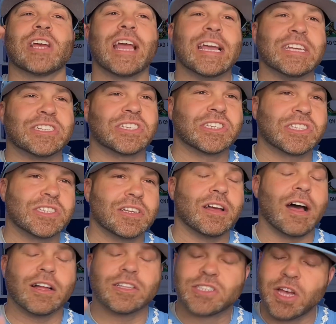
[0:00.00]

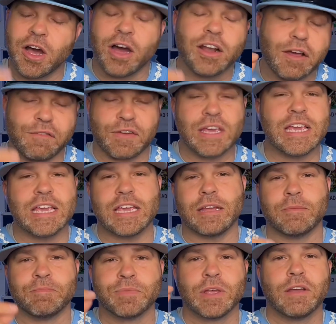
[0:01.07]
a ton of heat
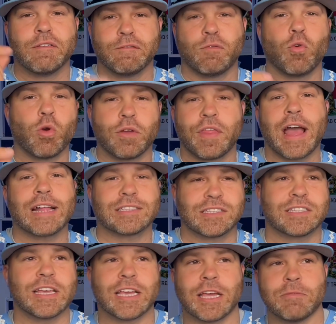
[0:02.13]
for that
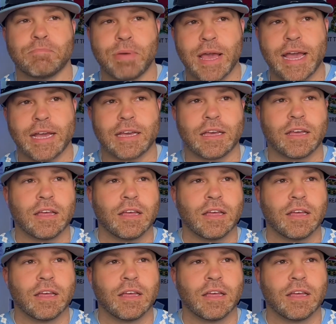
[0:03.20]
stinking pick.